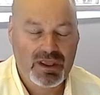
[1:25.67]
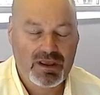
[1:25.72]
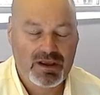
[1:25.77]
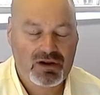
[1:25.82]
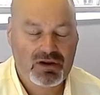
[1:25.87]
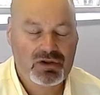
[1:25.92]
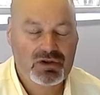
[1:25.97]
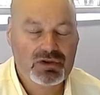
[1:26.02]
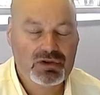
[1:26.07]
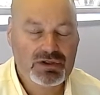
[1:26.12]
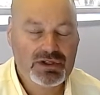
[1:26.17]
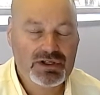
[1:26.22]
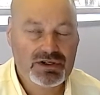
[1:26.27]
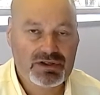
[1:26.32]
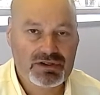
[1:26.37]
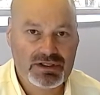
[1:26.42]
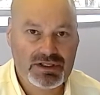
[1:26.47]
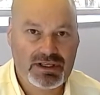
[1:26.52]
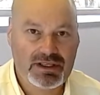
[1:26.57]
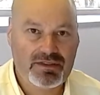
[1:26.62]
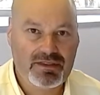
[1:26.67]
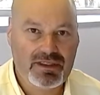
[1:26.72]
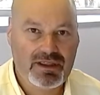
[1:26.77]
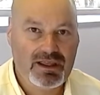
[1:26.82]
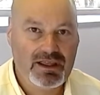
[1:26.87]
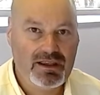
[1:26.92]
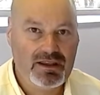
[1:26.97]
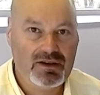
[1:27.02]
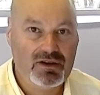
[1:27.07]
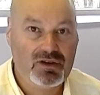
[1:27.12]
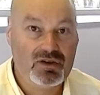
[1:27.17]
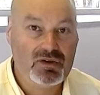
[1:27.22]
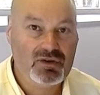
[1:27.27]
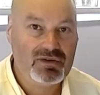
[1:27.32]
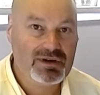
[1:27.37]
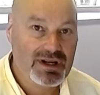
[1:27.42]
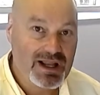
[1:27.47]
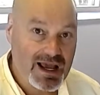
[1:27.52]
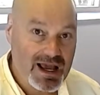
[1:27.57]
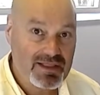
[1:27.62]
Clearly, then,
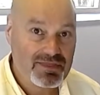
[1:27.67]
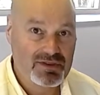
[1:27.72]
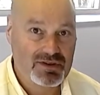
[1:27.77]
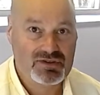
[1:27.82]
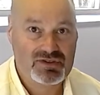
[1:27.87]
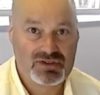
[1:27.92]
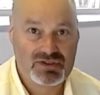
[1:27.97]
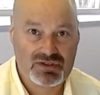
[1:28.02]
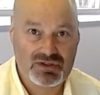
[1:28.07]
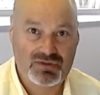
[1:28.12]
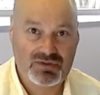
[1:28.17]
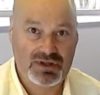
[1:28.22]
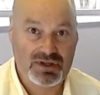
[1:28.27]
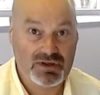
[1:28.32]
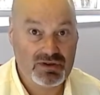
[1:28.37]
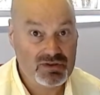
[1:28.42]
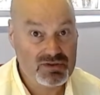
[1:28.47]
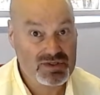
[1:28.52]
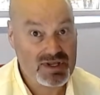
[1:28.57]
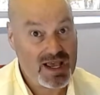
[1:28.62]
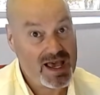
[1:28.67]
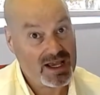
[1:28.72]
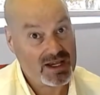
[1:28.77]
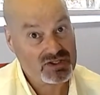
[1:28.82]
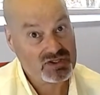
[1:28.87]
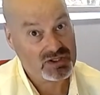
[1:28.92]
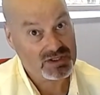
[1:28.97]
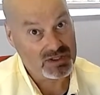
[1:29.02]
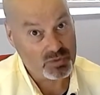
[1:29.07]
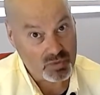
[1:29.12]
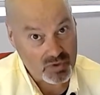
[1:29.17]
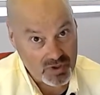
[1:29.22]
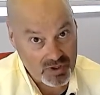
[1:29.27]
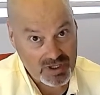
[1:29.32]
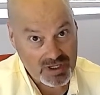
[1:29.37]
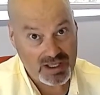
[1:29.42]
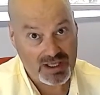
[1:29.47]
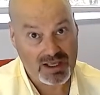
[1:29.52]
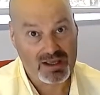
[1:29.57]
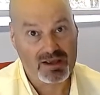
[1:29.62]
you're not the student who's actually
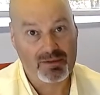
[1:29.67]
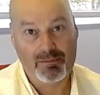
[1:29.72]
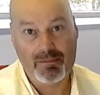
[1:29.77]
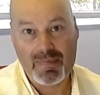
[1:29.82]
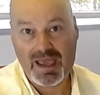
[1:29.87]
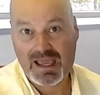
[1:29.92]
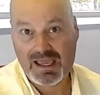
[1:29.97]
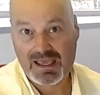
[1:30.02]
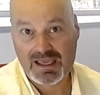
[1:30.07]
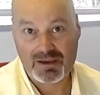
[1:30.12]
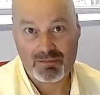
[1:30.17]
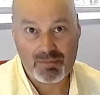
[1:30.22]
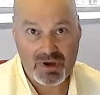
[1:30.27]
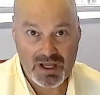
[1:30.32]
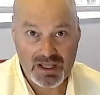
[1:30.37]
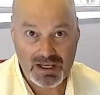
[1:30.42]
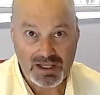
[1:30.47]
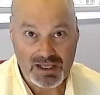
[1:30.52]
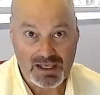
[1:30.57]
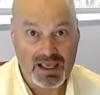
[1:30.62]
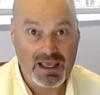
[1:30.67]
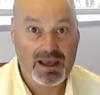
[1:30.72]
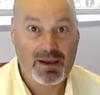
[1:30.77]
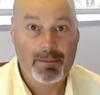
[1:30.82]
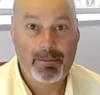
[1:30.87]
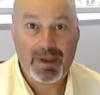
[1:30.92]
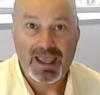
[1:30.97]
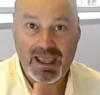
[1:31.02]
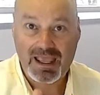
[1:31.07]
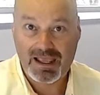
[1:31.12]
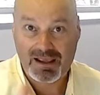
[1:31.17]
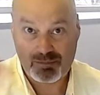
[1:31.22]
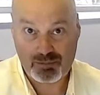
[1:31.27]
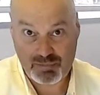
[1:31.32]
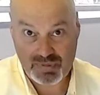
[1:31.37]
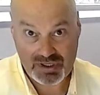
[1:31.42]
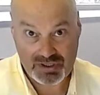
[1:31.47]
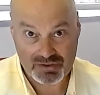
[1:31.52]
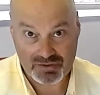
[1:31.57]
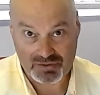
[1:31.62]
working, making money, paying
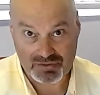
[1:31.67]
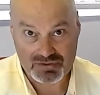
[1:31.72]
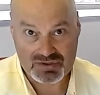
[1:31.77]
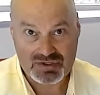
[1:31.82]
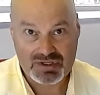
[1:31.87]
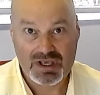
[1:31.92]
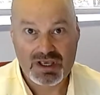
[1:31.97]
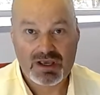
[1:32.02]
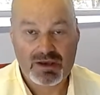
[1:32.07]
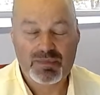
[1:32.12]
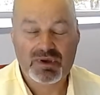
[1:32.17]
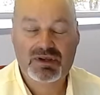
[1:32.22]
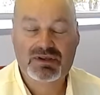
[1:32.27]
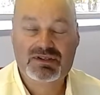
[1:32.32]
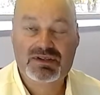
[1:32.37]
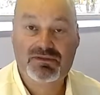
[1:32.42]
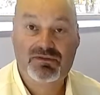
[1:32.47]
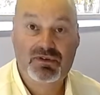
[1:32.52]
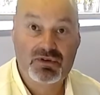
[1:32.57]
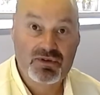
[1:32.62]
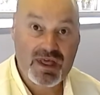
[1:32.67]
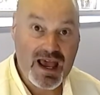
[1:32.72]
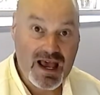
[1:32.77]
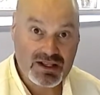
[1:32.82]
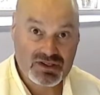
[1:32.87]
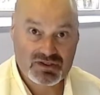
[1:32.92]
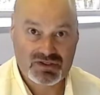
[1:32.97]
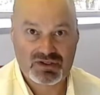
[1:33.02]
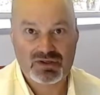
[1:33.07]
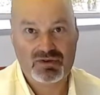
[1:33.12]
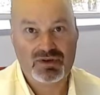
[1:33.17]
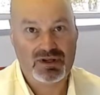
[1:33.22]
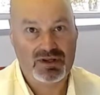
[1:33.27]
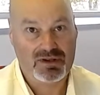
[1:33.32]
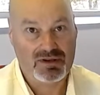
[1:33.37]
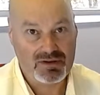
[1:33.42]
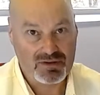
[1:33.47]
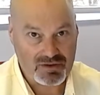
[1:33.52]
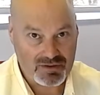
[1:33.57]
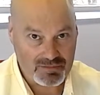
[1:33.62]
bills. Because if you're that
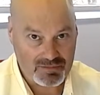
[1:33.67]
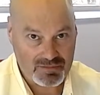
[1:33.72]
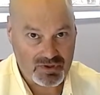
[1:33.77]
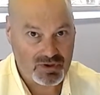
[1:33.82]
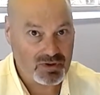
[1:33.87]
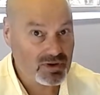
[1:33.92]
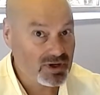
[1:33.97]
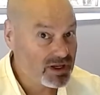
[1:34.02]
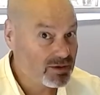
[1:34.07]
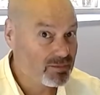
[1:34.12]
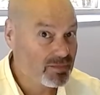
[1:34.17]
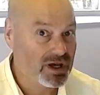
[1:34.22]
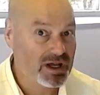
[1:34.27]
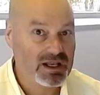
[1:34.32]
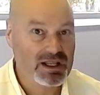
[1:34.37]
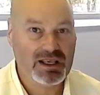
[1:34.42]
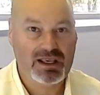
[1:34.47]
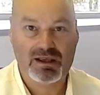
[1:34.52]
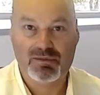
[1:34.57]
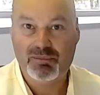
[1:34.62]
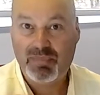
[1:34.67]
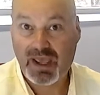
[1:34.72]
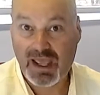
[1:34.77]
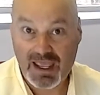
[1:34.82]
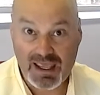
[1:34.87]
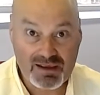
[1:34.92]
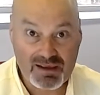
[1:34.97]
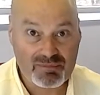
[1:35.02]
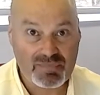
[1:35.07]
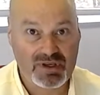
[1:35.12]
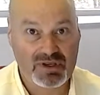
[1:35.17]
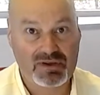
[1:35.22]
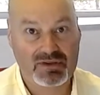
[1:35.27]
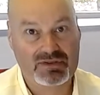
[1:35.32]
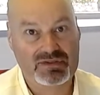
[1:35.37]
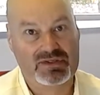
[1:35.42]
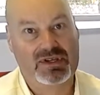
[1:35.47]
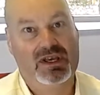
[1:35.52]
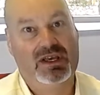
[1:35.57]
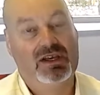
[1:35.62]
student, you're earning money and paying
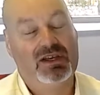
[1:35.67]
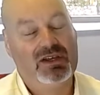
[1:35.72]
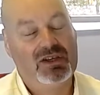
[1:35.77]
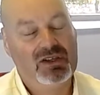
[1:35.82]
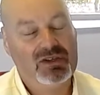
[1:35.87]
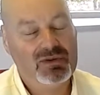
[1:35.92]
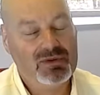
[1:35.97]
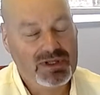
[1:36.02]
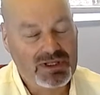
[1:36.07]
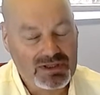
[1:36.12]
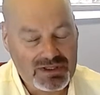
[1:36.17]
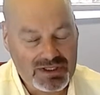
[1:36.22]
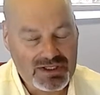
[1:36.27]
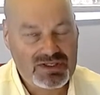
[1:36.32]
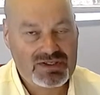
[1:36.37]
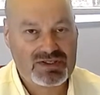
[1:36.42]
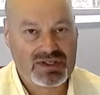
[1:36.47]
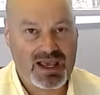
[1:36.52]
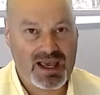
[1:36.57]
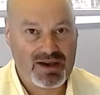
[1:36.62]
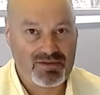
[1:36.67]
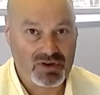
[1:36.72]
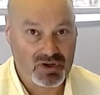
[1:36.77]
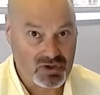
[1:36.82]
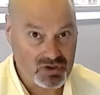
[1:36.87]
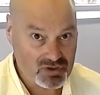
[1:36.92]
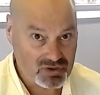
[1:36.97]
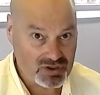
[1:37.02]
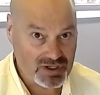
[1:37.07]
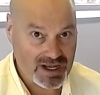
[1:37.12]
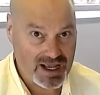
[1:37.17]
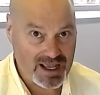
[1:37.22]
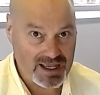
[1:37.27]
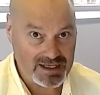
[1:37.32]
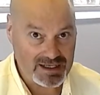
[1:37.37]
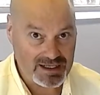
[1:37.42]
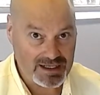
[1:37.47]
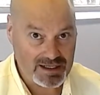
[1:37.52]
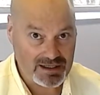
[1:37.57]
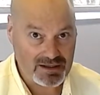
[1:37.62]
bills, you at least have a good
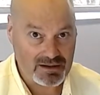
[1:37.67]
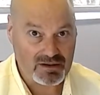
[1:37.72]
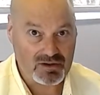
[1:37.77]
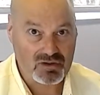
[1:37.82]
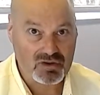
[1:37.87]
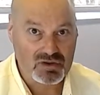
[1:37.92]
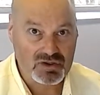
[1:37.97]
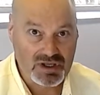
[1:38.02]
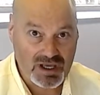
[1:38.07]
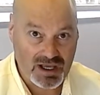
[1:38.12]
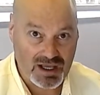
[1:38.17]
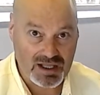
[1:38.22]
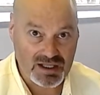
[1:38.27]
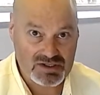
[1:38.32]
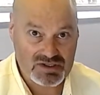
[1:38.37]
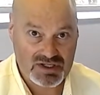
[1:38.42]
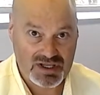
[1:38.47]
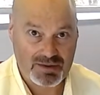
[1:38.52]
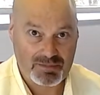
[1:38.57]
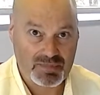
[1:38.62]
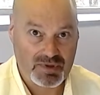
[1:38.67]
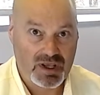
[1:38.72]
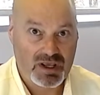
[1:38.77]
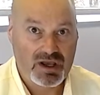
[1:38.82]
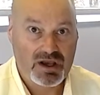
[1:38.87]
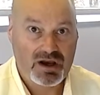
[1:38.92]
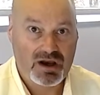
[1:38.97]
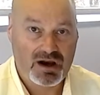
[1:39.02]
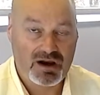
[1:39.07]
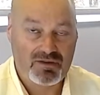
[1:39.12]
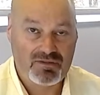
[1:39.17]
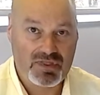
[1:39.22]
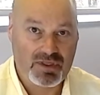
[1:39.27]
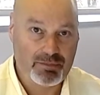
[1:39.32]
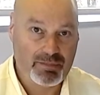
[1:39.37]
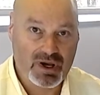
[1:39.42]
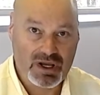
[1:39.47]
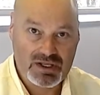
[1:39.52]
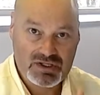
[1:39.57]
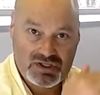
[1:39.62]
idea, a good concept of the
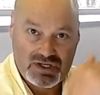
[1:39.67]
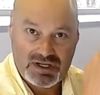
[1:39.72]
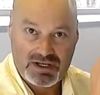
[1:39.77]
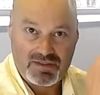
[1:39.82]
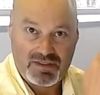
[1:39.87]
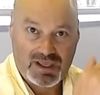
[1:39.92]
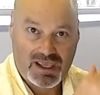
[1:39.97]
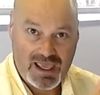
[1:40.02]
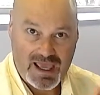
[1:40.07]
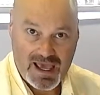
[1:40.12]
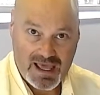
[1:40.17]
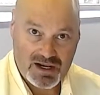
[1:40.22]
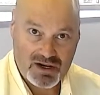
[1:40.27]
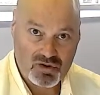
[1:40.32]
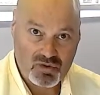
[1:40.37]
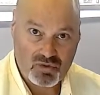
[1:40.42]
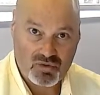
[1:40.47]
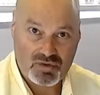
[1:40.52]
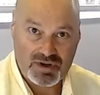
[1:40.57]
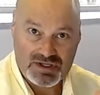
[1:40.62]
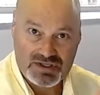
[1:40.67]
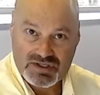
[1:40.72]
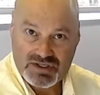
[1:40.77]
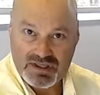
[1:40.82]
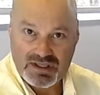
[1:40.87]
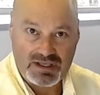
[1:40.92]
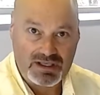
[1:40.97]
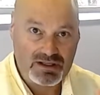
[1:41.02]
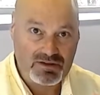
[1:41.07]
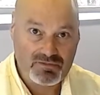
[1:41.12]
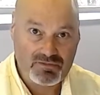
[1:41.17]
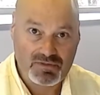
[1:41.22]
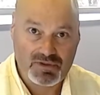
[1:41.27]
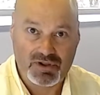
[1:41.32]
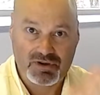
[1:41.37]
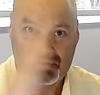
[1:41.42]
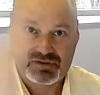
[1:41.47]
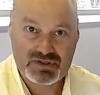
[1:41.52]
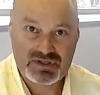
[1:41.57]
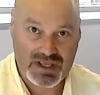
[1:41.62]
budget, the categories, the
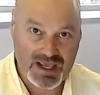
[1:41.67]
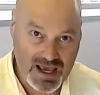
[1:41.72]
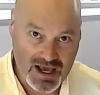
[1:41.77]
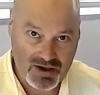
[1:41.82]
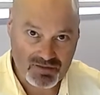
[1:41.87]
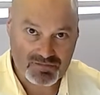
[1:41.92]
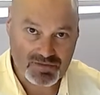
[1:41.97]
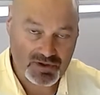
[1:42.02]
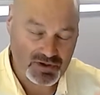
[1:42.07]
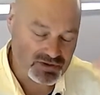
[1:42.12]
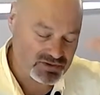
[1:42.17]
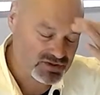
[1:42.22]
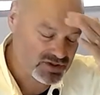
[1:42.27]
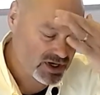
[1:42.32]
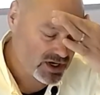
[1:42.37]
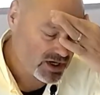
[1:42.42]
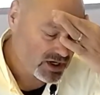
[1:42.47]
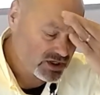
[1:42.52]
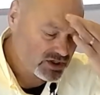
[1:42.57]
inflows, the outflows.